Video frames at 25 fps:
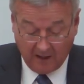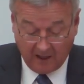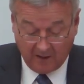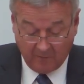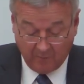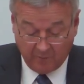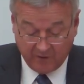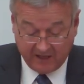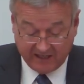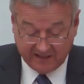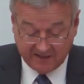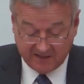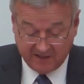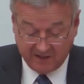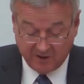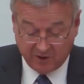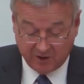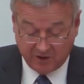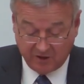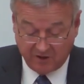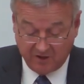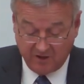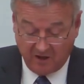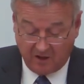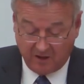And Brexit
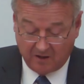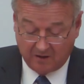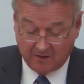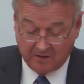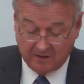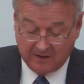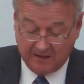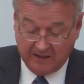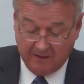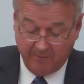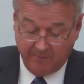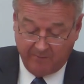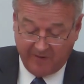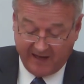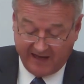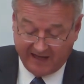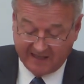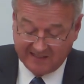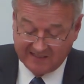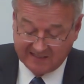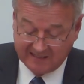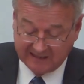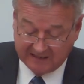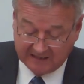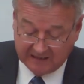should not
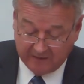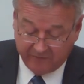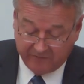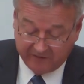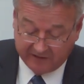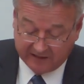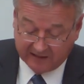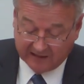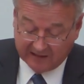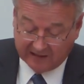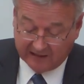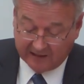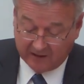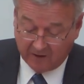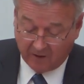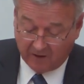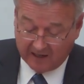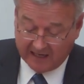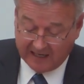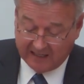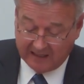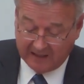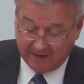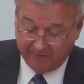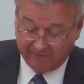impact significantly
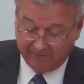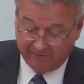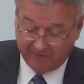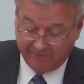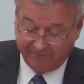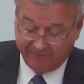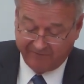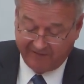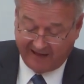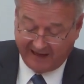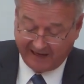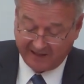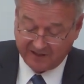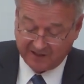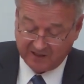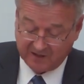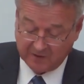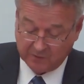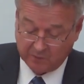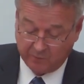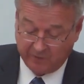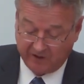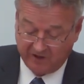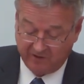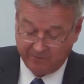on any of the
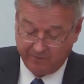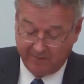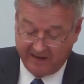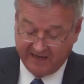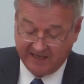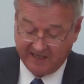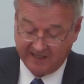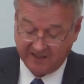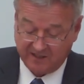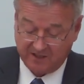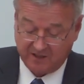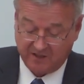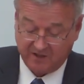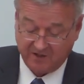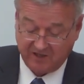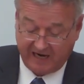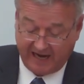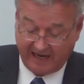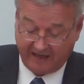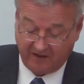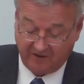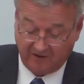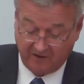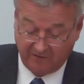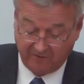factors which make it
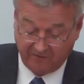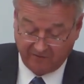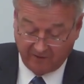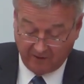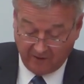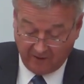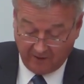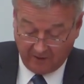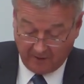attractive.